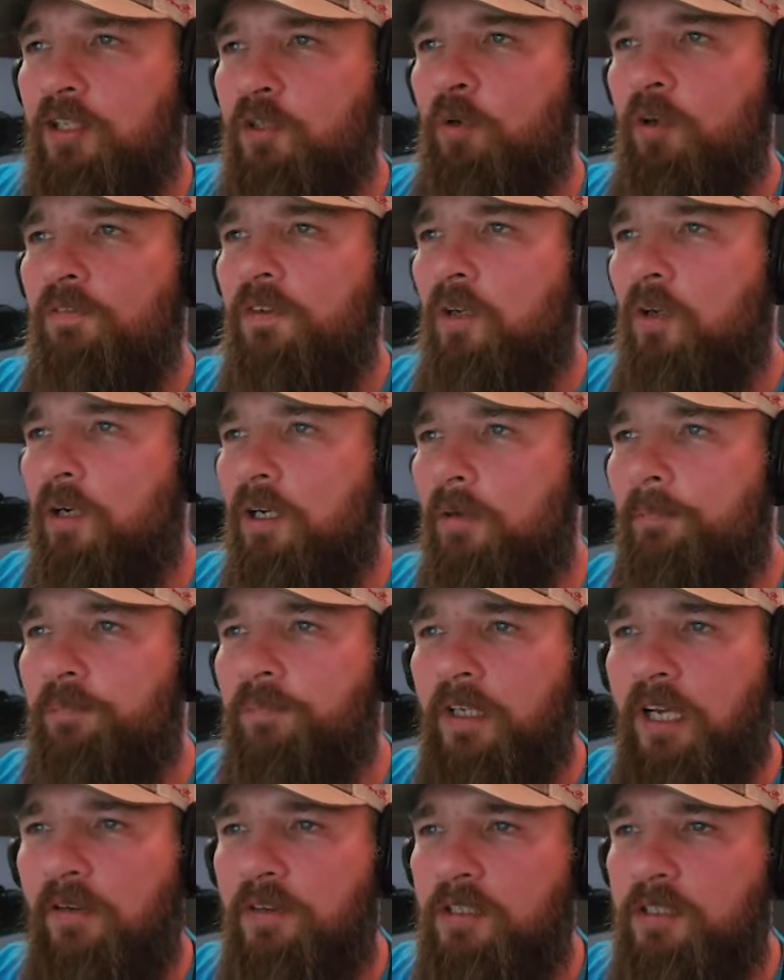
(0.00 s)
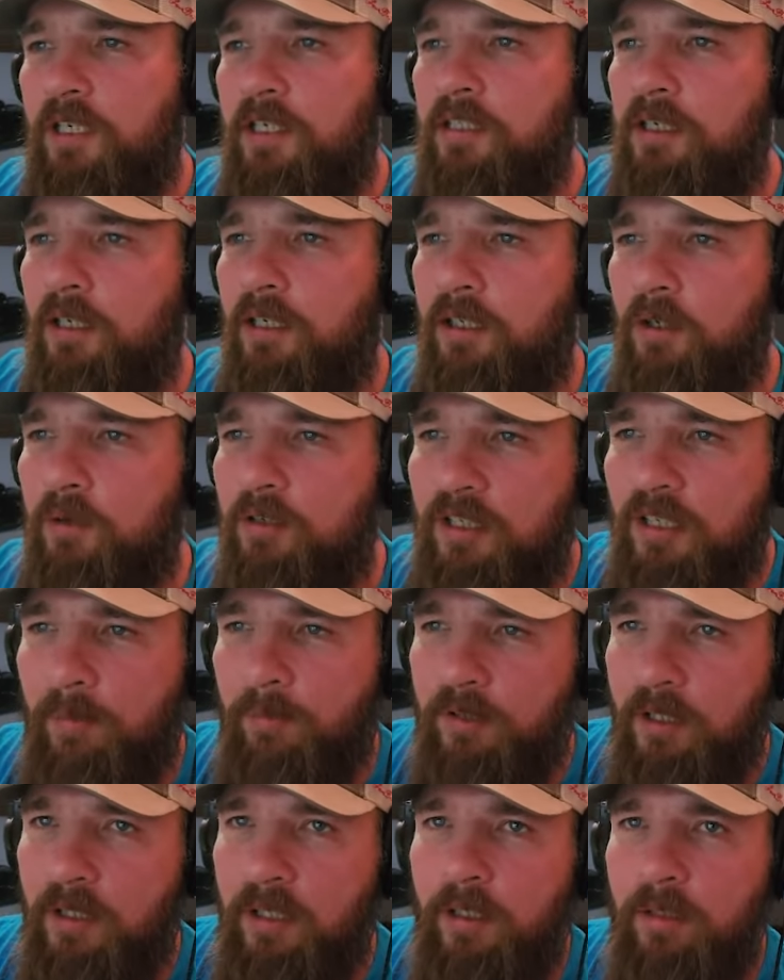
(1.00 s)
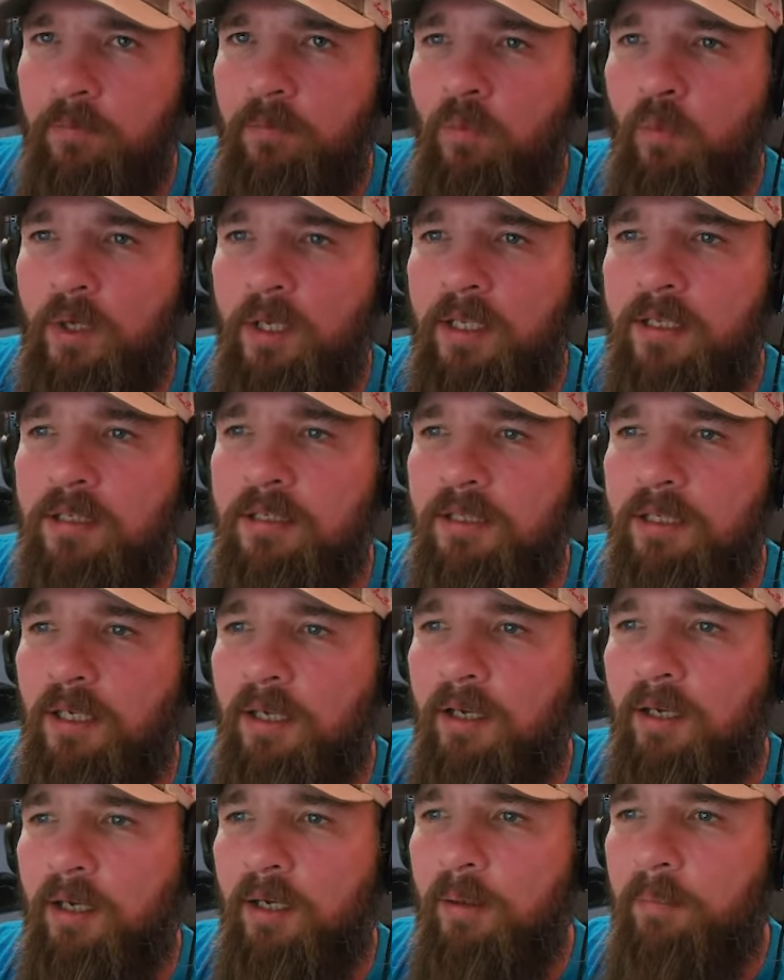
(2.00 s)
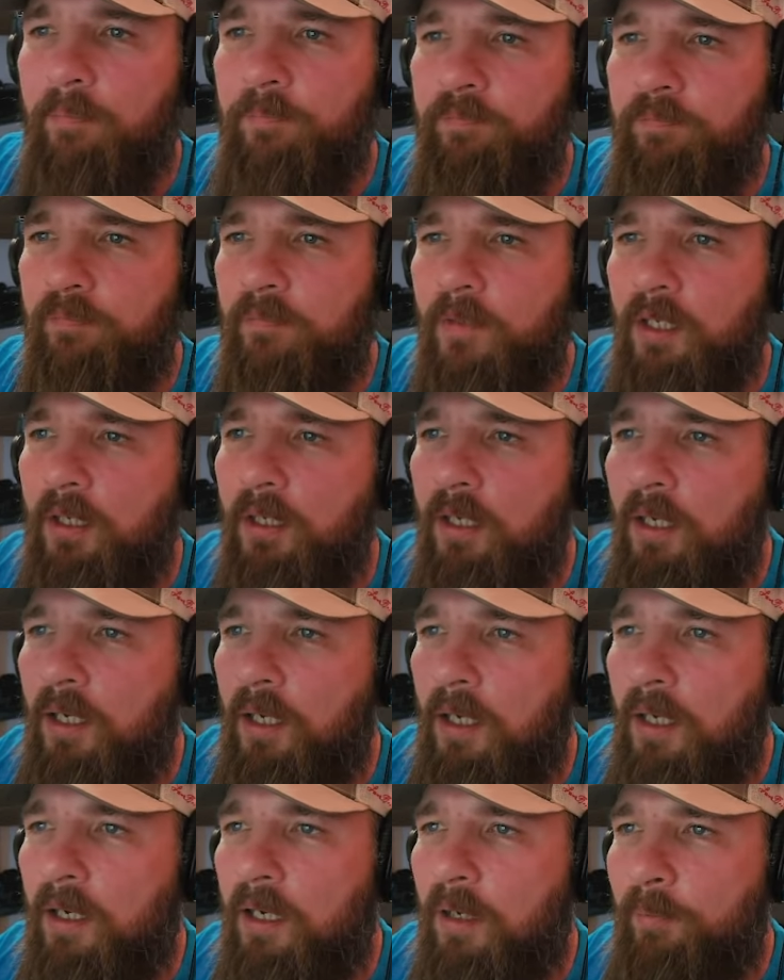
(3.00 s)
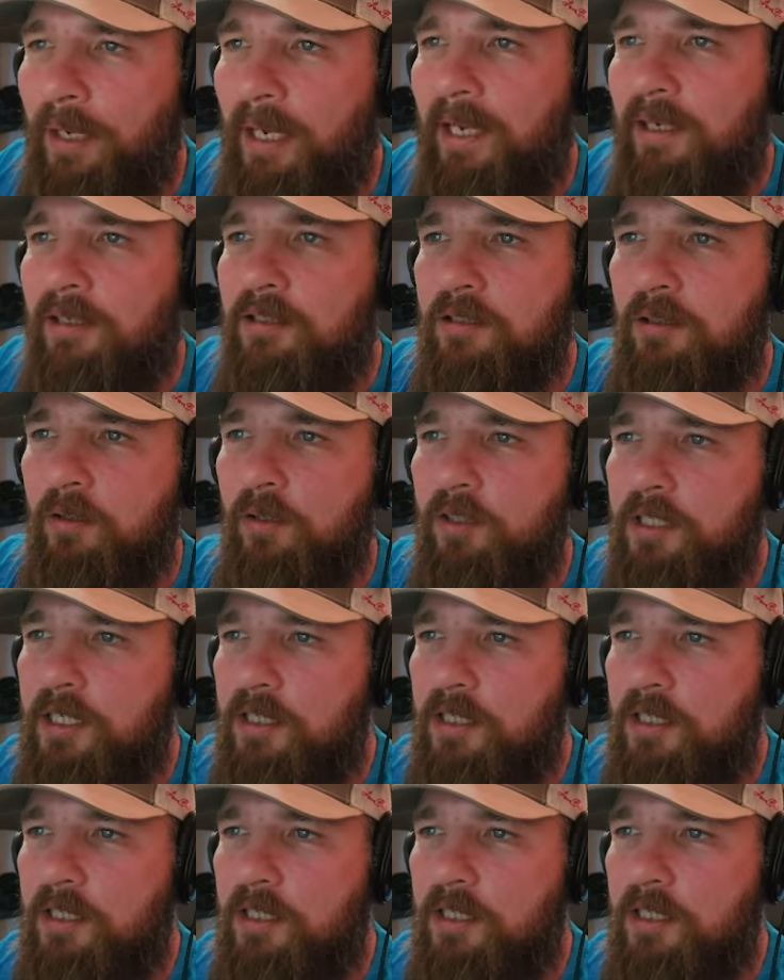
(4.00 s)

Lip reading: review it. Obviously, he's going to do something with some axles.